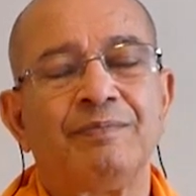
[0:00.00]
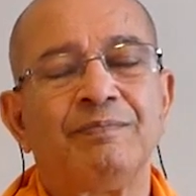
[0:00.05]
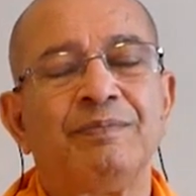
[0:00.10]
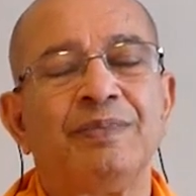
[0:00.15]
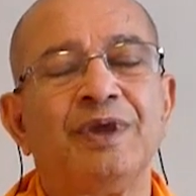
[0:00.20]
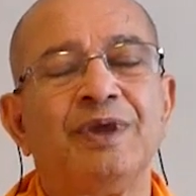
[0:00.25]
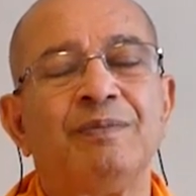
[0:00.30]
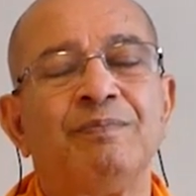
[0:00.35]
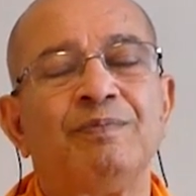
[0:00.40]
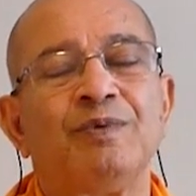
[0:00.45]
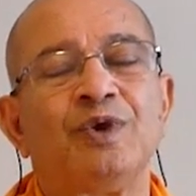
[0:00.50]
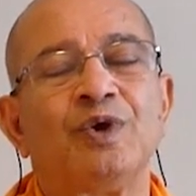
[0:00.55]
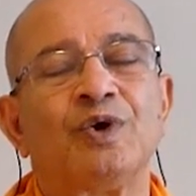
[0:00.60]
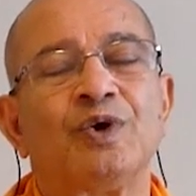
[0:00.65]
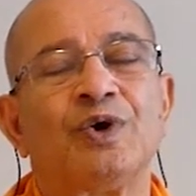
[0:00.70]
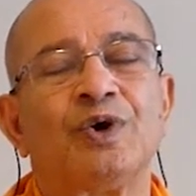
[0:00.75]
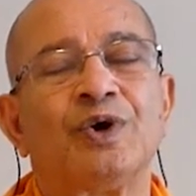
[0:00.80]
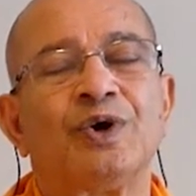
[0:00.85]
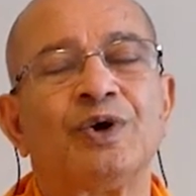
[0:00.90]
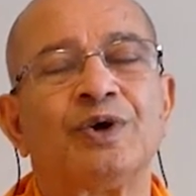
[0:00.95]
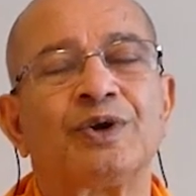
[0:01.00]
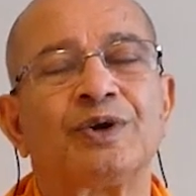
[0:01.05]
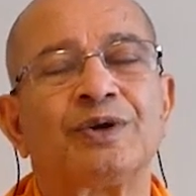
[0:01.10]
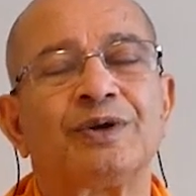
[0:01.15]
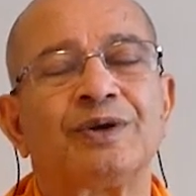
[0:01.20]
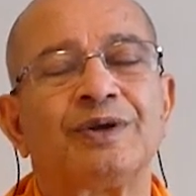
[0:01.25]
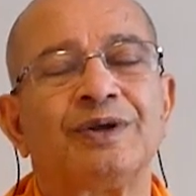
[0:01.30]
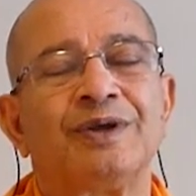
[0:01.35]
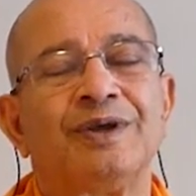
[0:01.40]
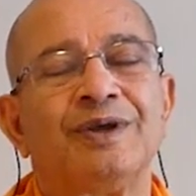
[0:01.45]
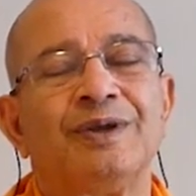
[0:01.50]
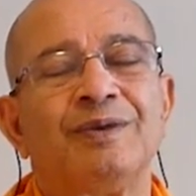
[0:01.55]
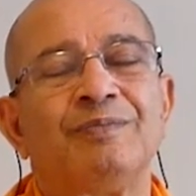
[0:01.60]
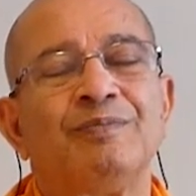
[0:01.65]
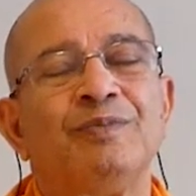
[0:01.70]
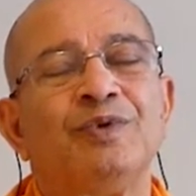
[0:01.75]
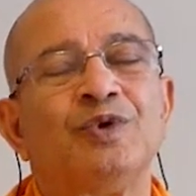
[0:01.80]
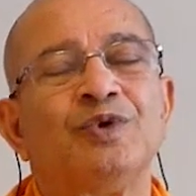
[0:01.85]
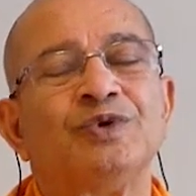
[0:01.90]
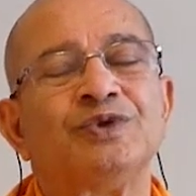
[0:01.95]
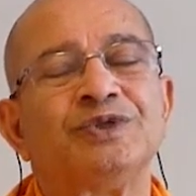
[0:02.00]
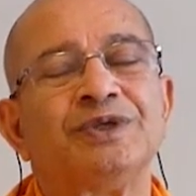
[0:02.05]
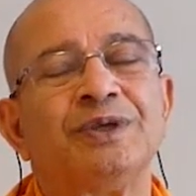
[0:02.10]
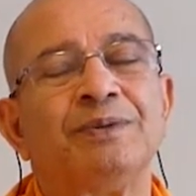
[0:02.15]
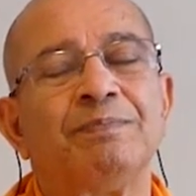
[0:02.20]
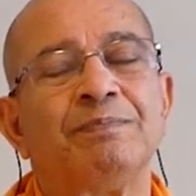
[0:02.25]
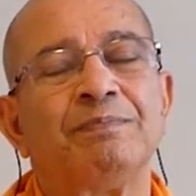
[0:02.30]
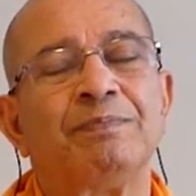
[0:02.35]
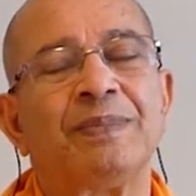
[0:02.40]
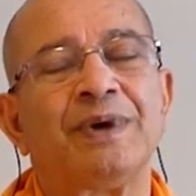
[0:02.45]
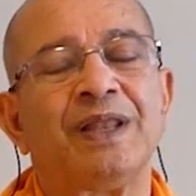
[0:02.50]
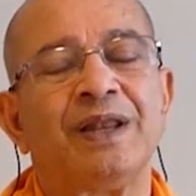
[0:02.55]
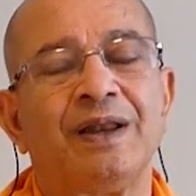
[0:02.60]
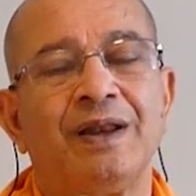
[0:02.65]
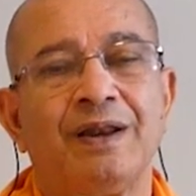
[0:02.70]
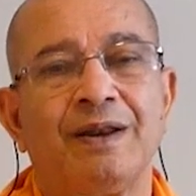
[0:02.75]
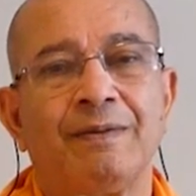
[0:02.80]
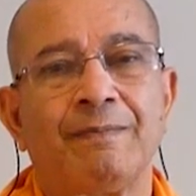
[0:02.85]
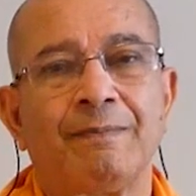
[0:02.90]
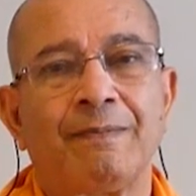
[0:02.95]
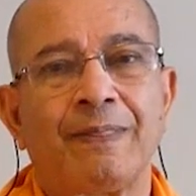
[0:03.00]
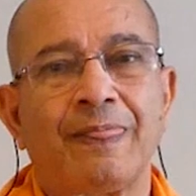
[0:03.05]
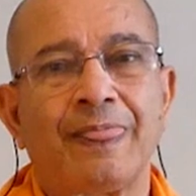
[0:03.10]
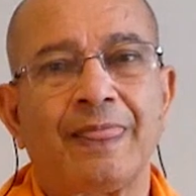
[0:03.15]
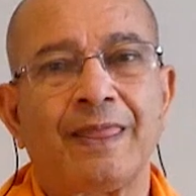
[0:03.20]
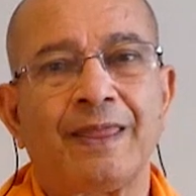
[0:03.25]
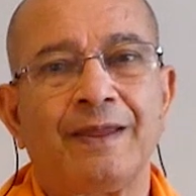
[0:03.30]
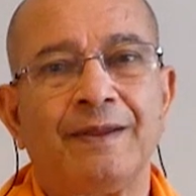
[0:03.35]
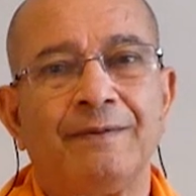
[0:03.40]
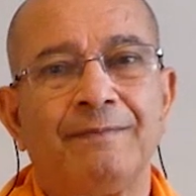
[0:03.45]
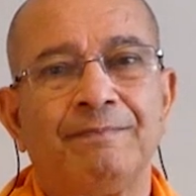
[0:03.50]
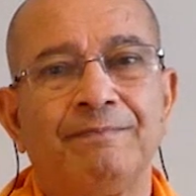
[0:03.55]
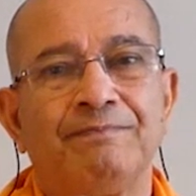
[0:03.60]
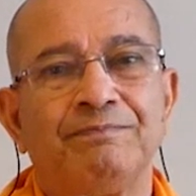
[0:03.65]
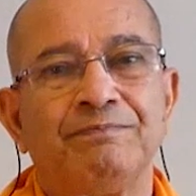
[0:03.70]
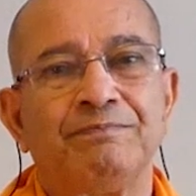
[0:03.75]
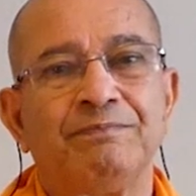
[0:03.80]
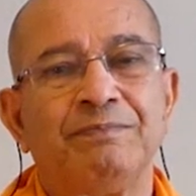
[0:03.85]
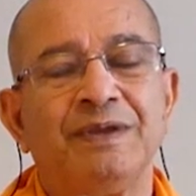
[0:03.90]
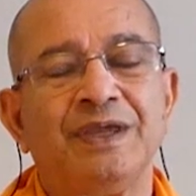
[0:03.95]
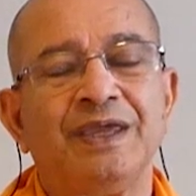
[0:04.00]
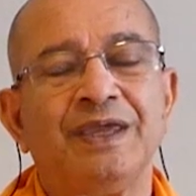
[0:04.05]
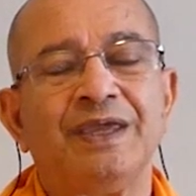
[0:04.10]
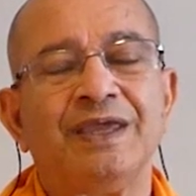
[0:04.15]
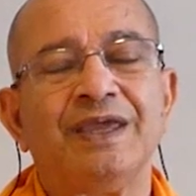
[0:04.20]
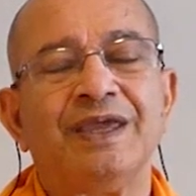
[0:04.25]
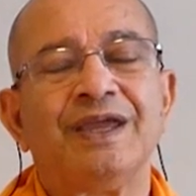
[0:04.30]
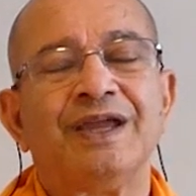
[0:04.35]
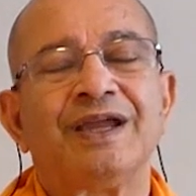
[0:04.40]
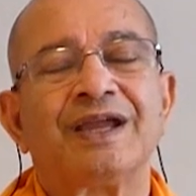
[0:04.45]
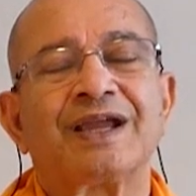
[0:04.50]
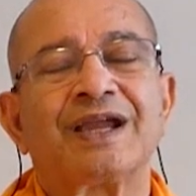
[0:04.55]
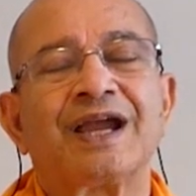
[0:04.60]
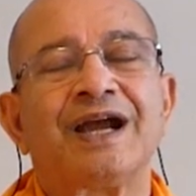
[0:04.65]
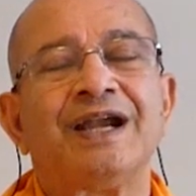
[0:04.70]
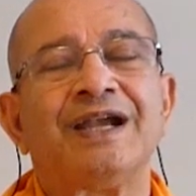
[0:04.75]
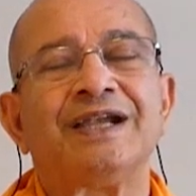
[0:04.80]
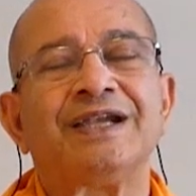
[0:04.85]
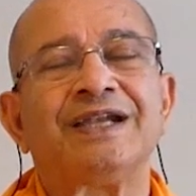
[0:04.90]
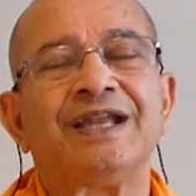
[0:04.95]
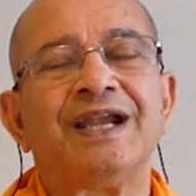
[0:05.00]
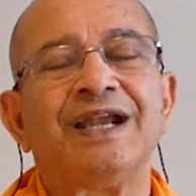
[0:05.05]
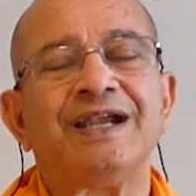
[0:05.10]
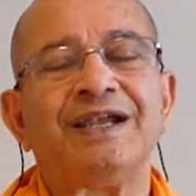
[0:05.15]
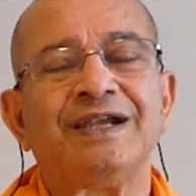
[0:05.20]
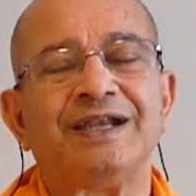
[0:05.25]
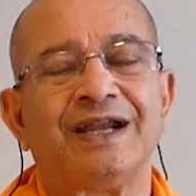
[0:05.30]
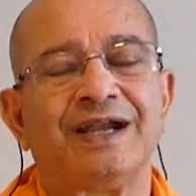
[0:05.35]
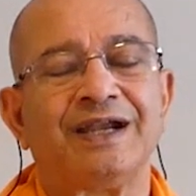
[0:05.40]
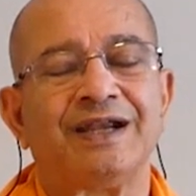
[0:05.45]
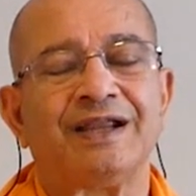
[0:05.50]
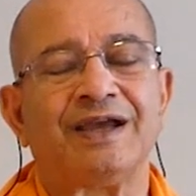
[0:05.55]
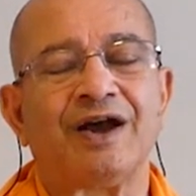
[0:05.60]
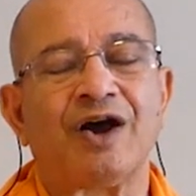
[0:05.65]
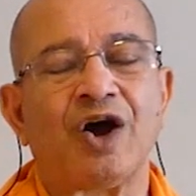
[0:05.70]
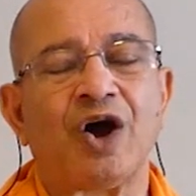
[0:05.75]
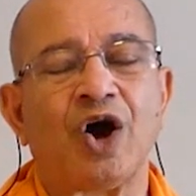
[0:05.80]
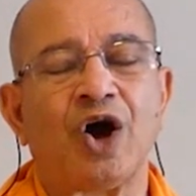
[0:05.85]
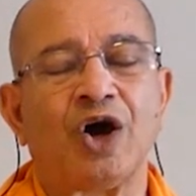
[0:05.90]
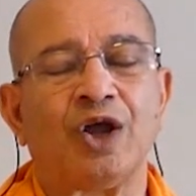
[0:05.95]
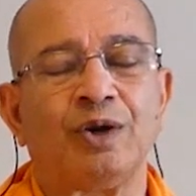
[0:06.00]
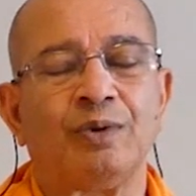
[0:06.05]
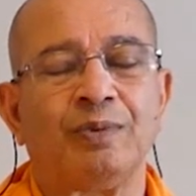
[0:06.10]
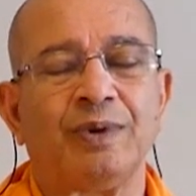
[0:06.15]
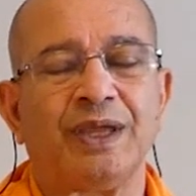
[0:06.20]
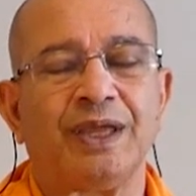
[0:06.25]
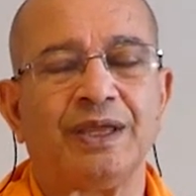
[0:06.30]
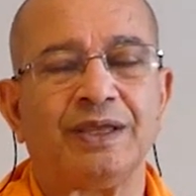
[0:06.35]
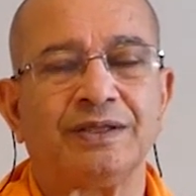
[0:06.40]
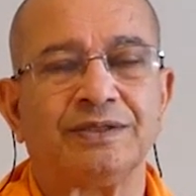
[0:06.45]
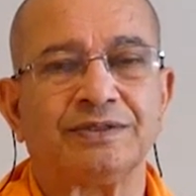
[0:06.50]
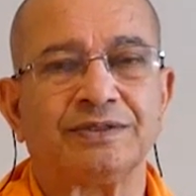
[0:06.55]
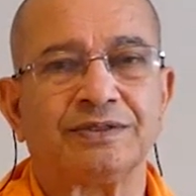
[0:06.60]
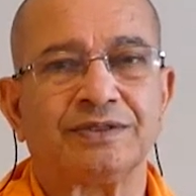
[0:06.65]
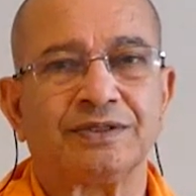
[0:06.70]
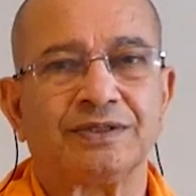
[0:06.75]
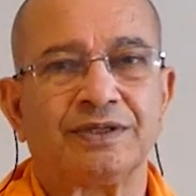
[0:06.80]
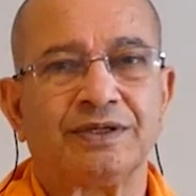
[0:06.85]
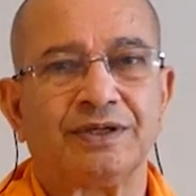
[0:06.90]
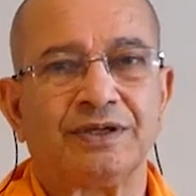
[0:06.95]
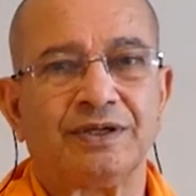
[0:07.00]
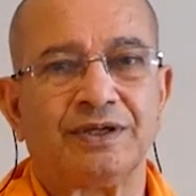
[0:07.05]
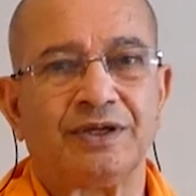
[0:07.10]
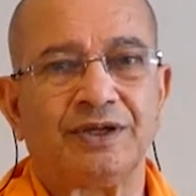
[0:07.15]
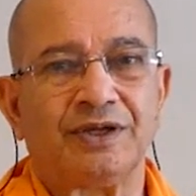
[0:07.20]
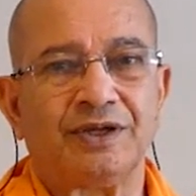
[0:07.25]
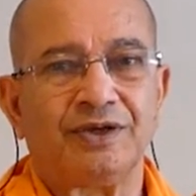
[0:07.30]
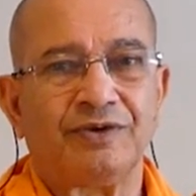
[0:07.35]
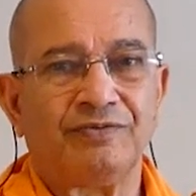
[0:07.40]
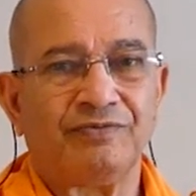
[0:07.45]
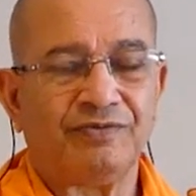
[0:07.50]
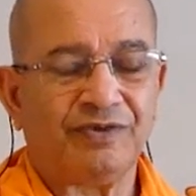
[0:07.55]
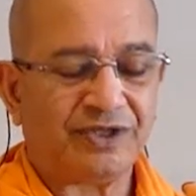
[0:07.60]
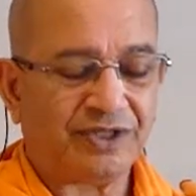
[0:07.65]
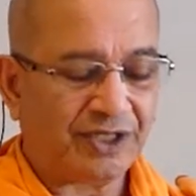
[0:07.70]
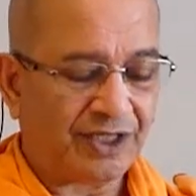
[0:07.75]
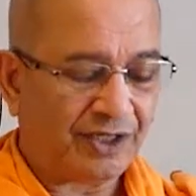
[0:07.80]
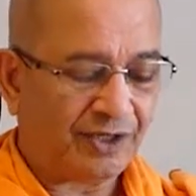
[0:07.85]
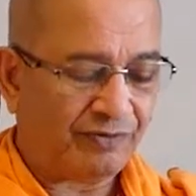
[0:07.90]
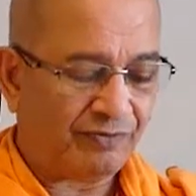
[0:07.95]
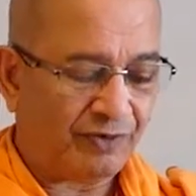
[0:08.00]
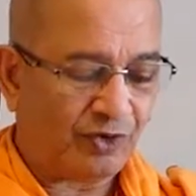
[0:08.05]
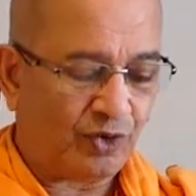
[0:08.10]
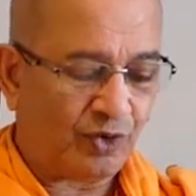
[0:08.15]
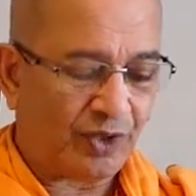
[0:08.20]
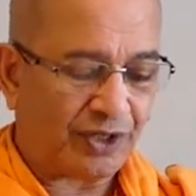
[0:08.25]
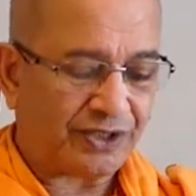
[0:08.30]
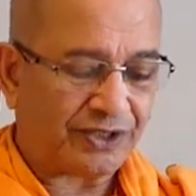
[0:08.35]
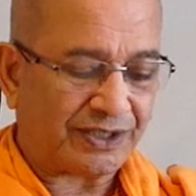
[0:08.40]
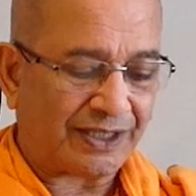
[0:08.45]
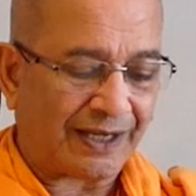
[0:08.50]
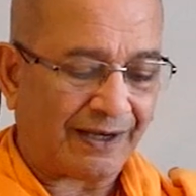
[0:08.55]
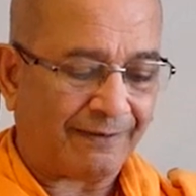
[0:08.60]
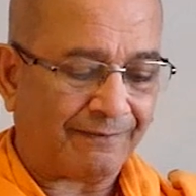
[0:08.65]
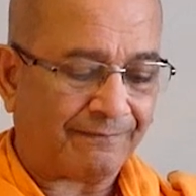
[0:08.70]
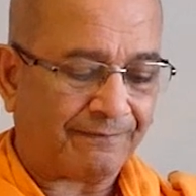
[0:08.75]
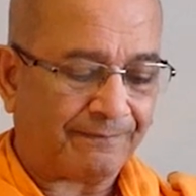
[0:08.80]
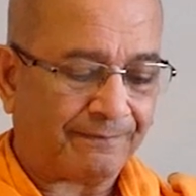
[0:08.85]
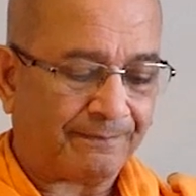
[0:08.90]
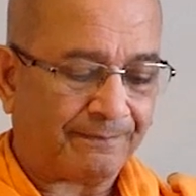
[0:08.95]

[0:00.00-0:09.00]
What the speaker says: Be pure, be simple, be contented always within yourself.